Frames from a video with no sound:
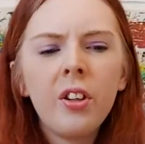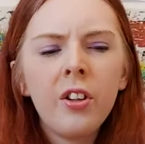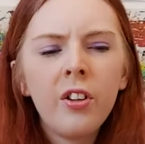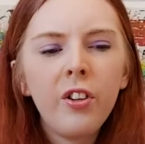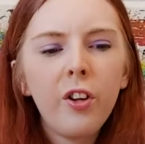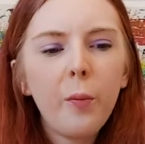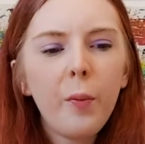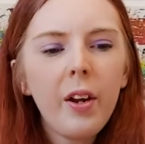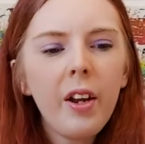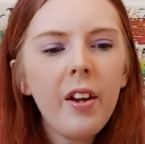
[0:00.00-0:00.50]

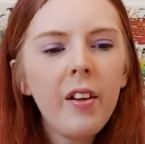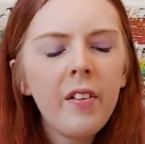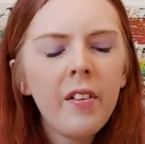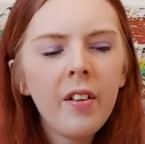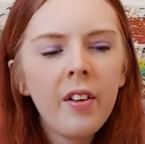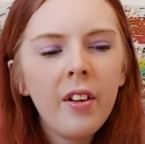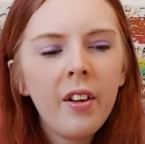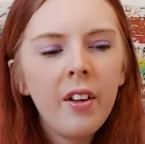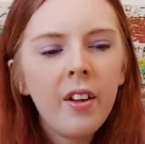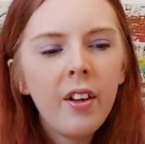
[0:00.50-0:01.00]
your piece.
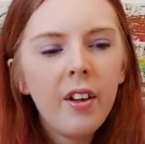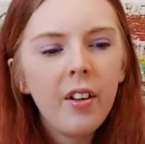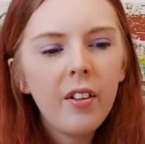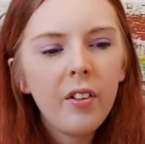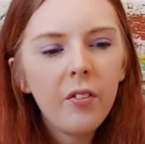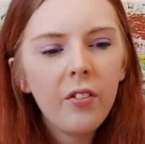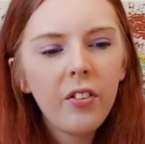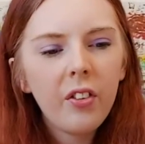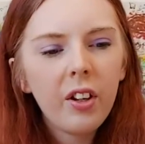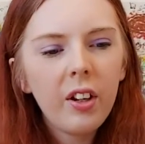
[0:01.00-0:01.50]

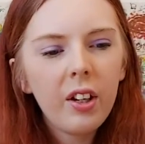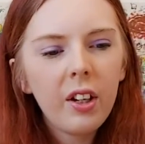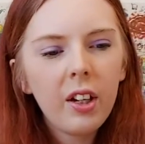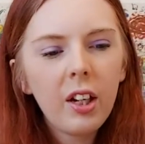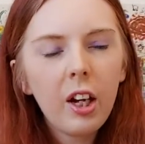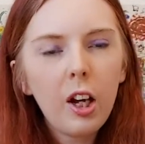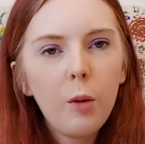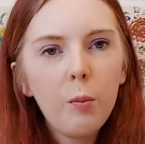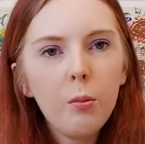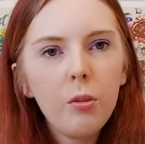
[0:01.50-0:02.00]
I'm just going to get
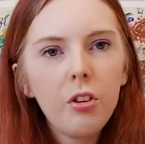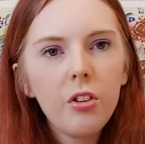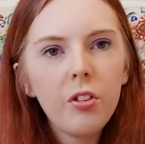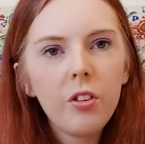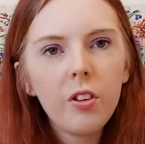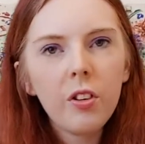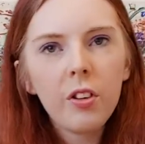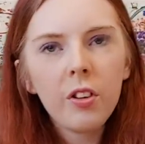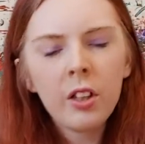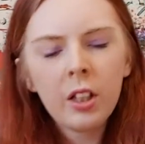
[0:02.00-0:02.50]
out a
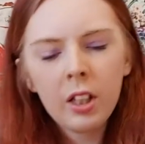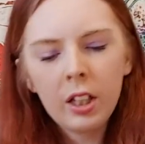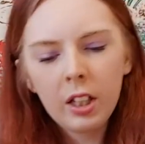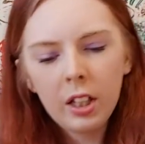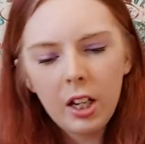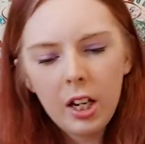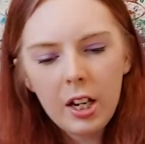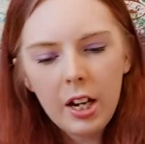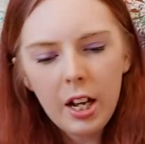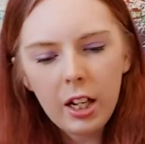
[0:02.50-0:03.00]
mustard, like
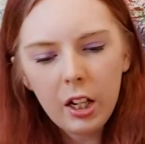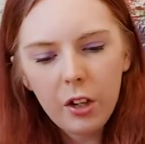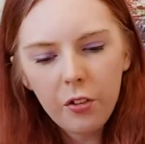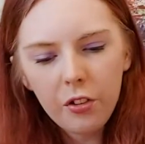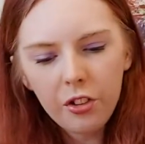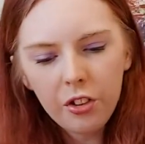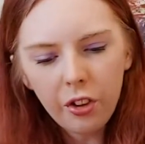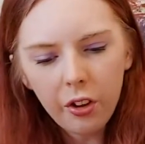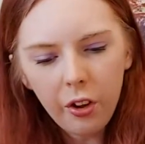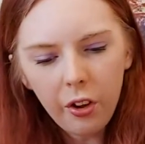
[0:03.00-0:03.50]
yellow
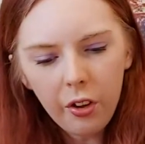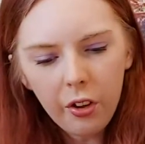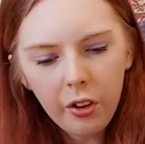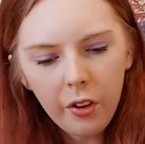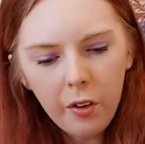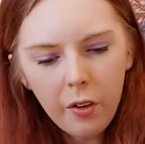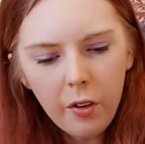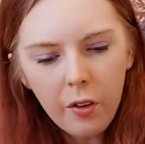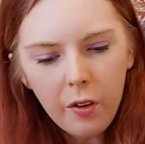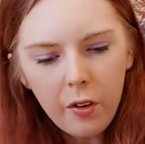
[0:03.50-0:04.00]
chalk.
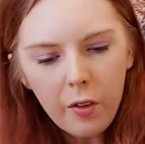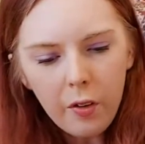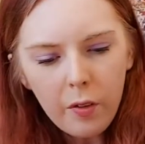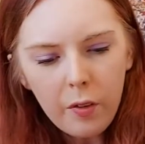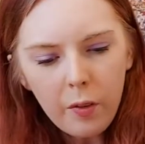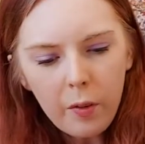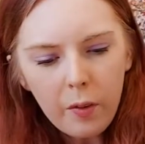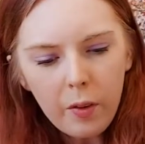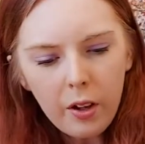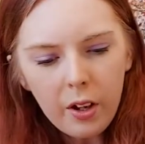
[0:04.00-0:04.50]

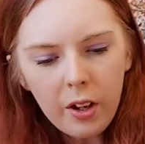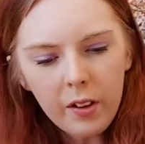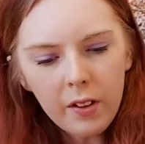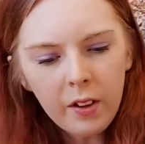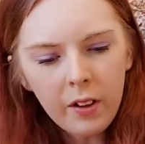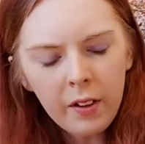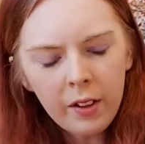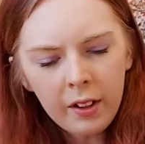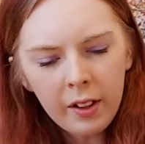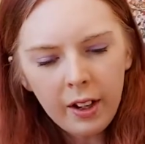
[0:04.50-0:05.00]
And
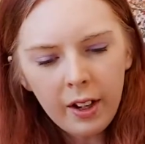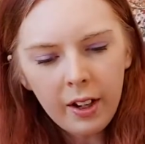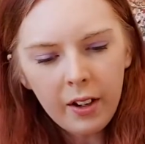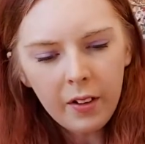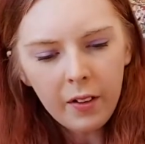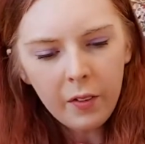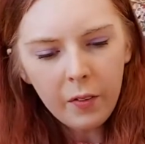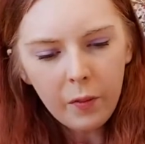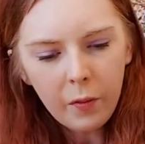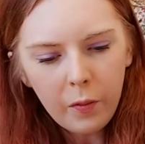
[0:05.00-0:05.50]
then
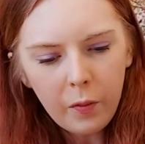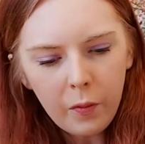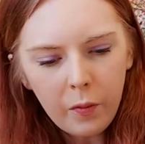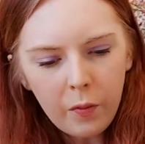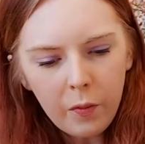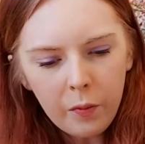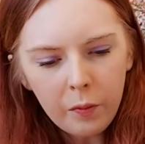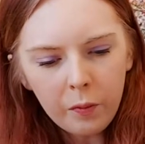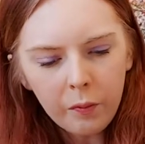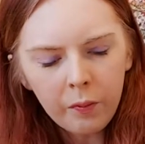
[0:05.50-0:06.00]
again,
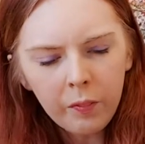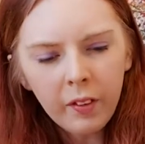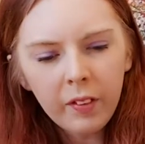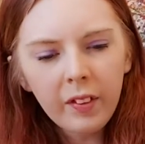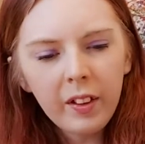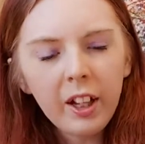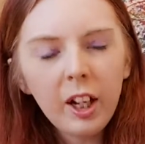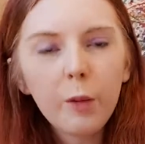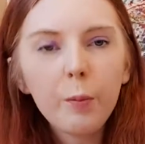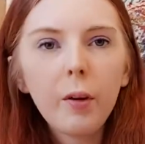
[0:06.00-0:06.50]

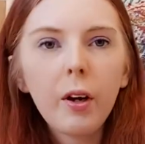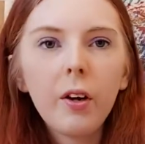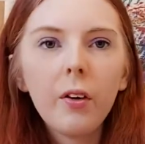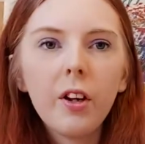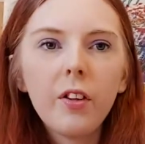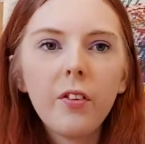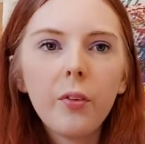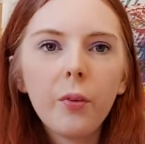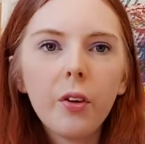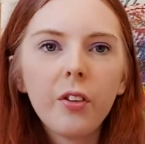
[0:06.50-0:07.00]
think about
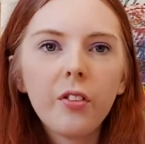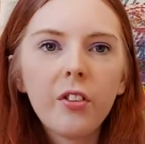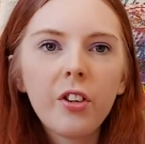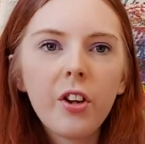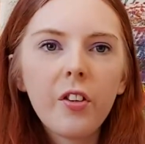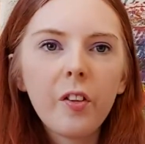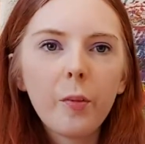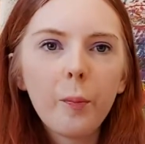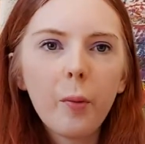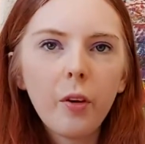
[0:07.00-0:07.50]
if you want to
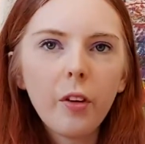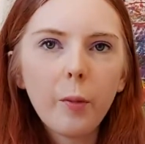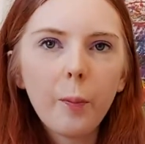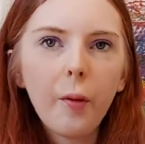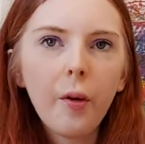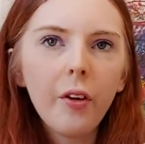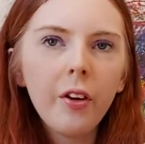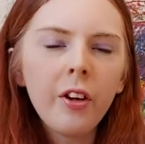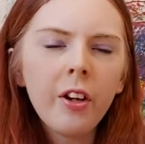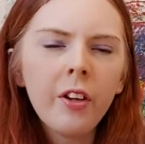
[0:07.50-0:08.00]
use the
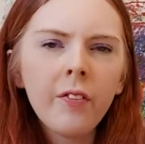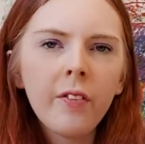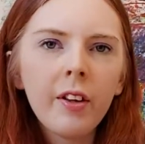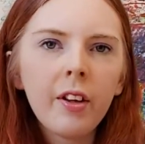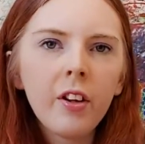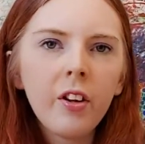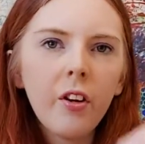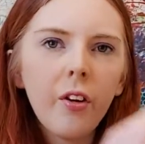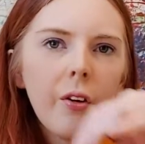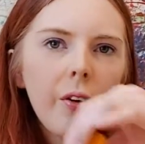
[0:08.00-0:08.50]
point of it
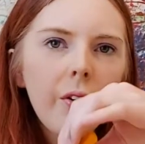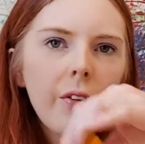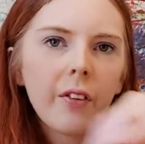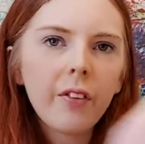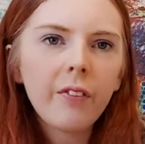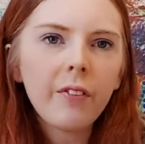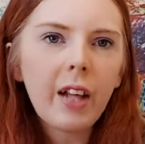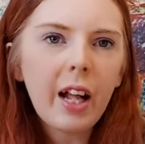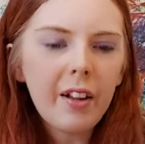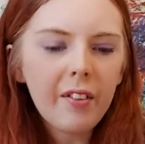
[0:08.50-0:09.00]
or the
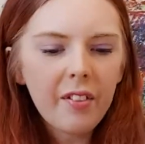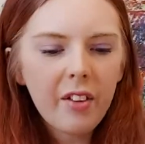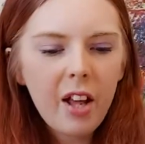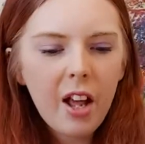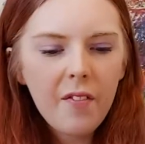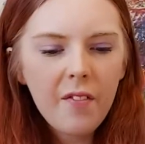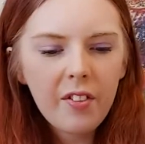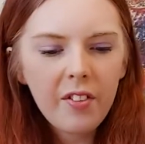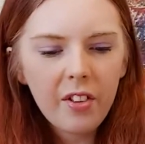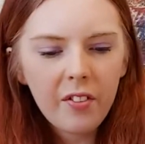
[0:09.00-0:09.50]
flat
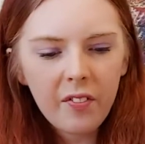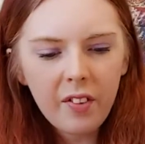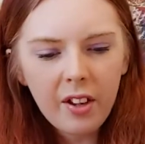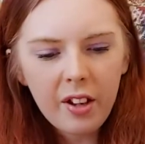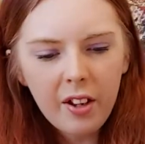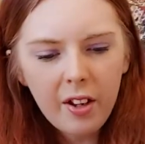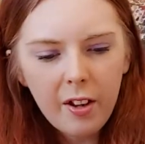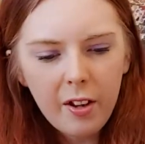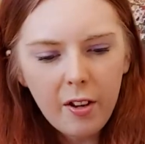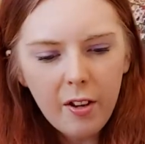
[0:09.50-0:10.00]
surface of it.
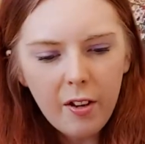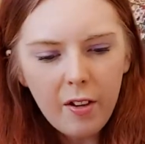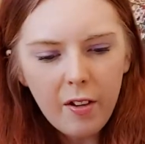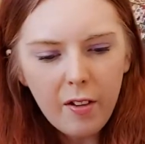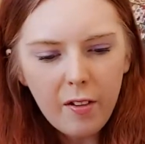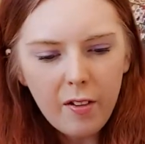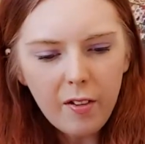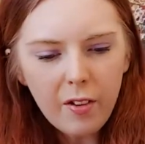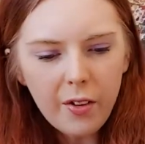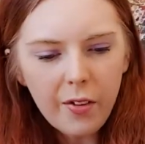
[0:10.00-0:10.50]

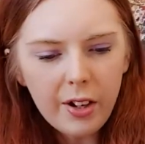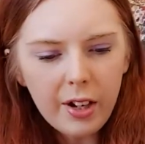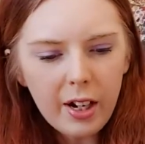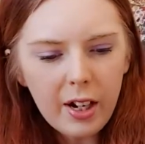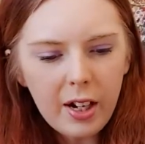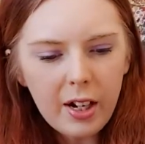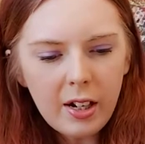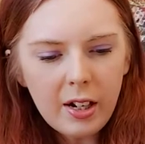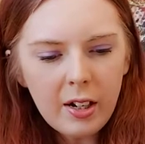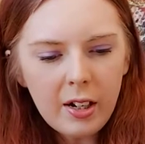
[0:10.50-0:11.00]
So
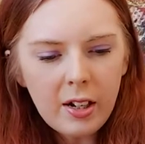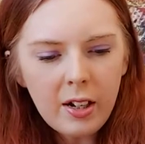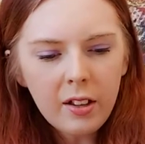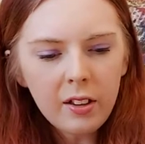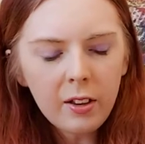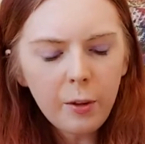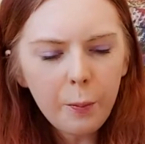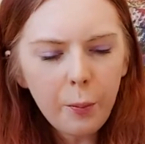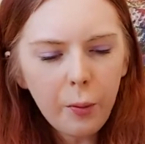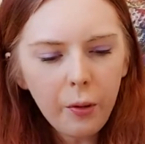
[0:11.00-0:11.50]
again,
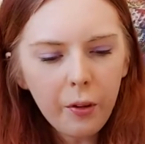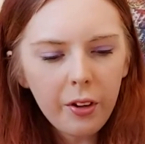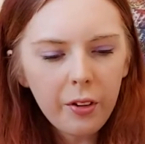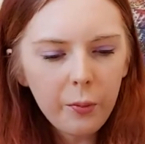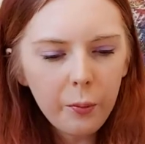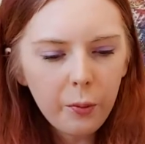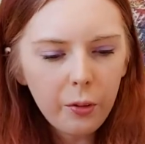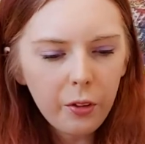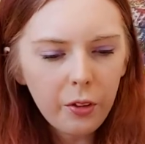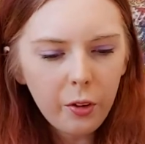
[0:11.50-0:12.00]
the point
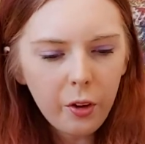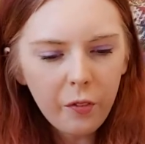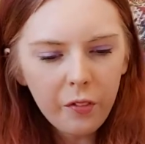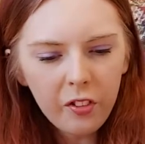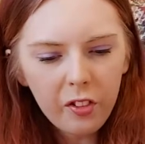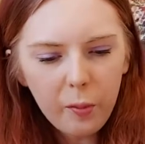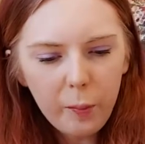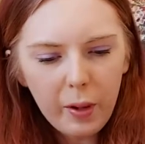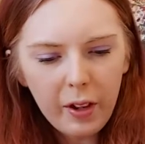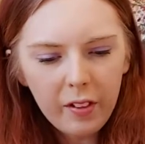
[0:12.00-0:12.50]
will
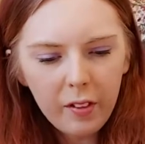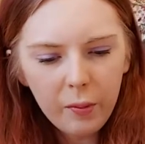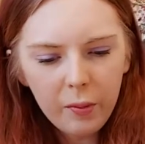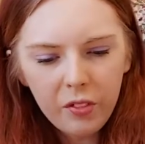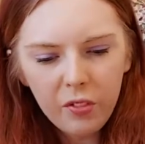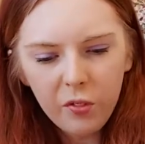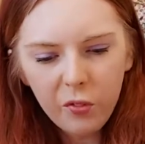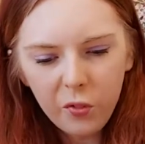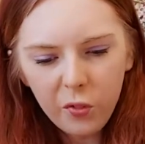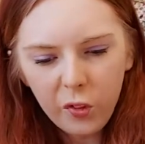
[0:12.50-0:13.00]
obviously make some
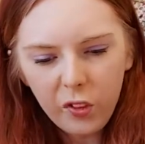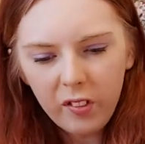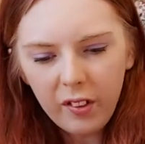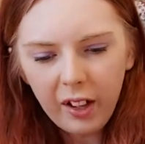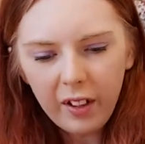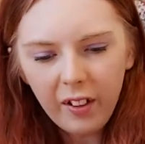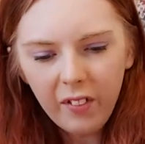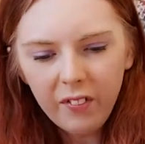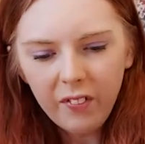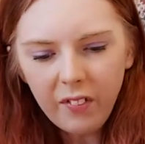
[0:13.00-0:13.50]

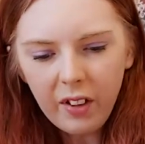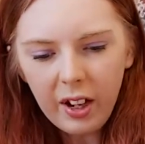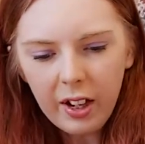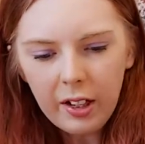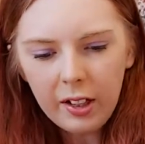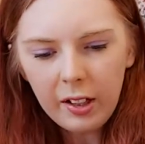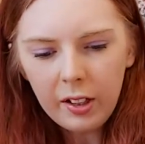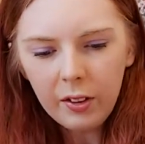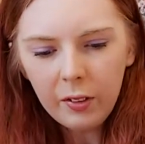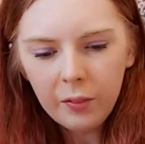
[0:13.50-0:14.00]
slightly
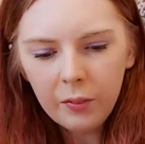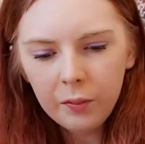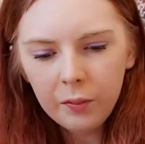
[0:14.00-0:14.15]
finer